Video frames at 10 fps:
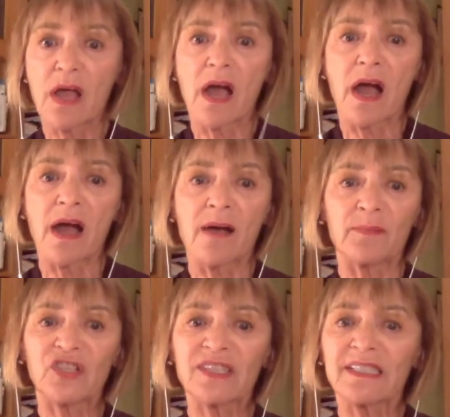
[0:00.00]

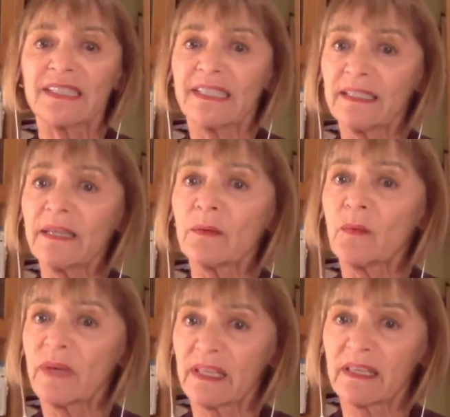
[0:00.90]
um, just dealing
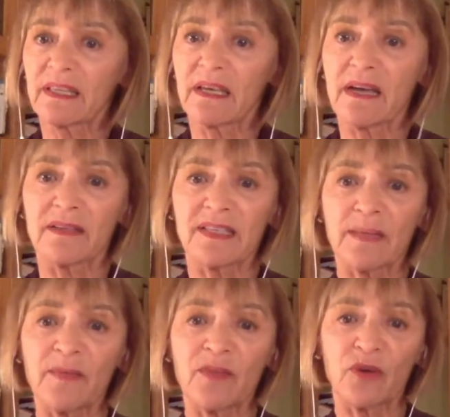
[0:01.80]
with uh,
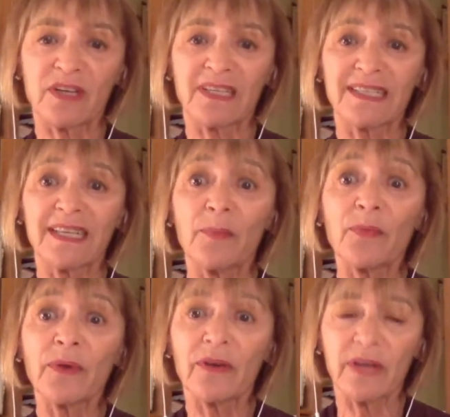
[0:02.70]
some of the more
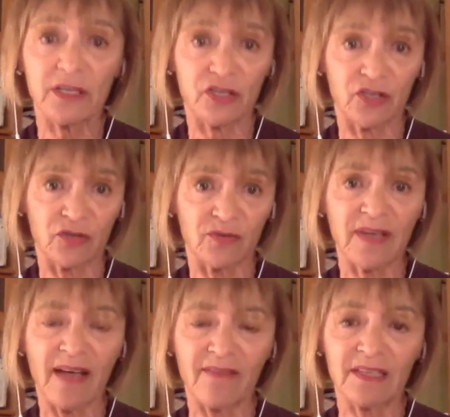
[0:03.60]
contemporary issues,
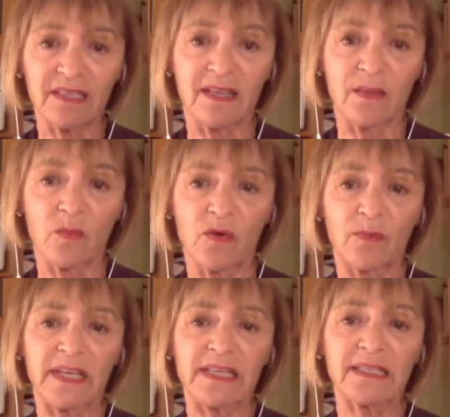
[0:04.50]
obviously in the
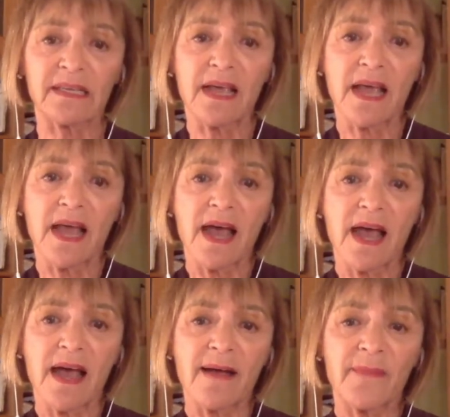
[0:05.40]
workplace.
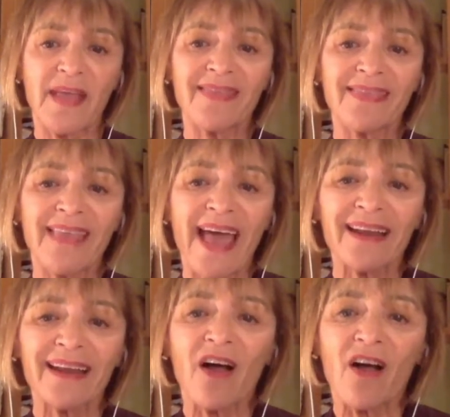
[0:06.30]
Um, and
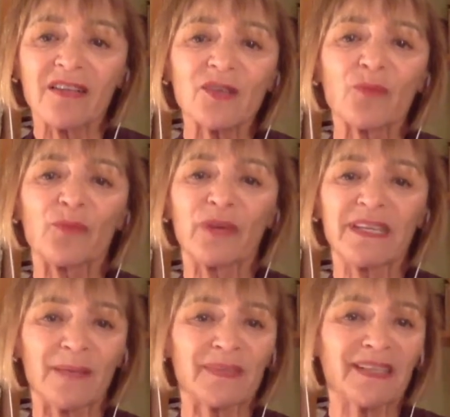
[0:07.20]
that also
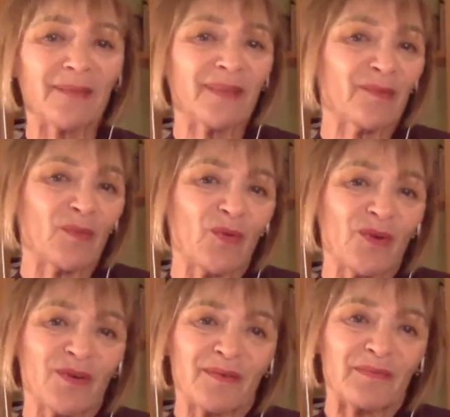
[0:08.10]
brings up some of the
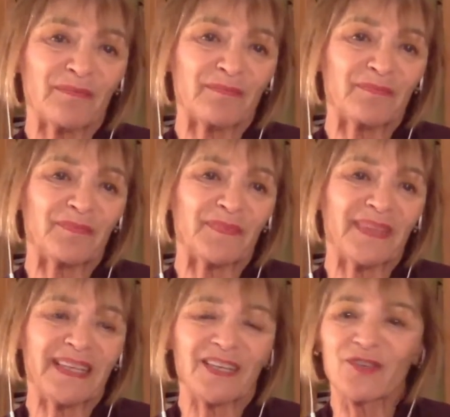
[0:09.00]
more
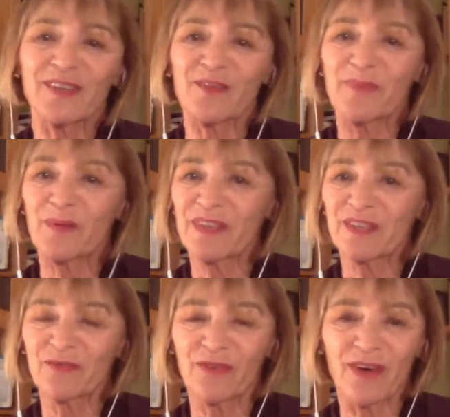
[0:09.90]
the issues that have been with
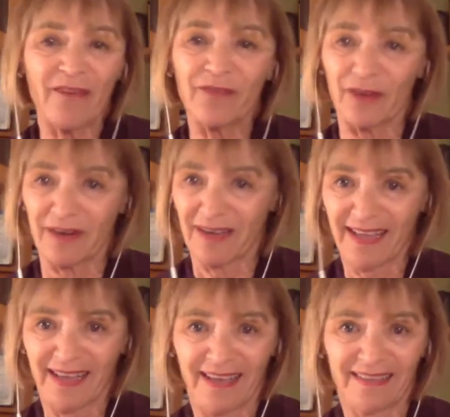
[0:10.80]
us forever,
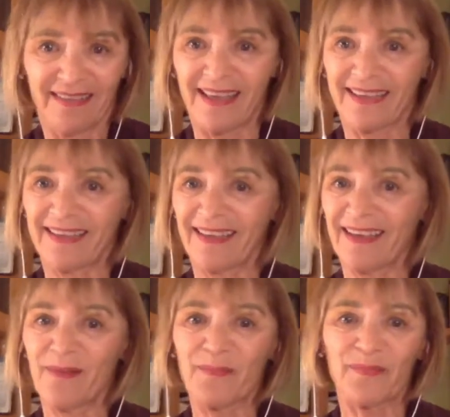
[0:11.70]
like
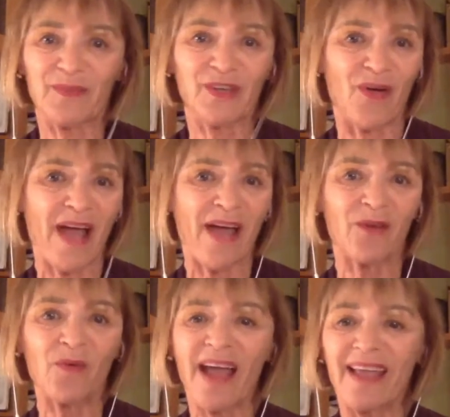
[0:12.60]
um, you know how
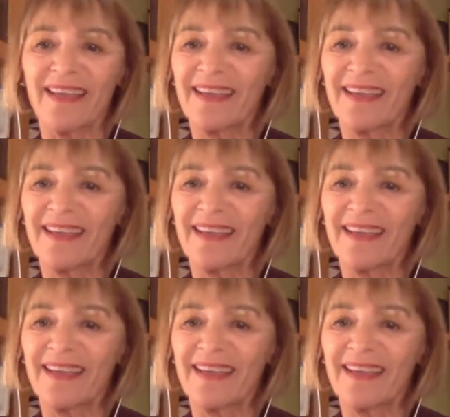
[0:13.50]
do I,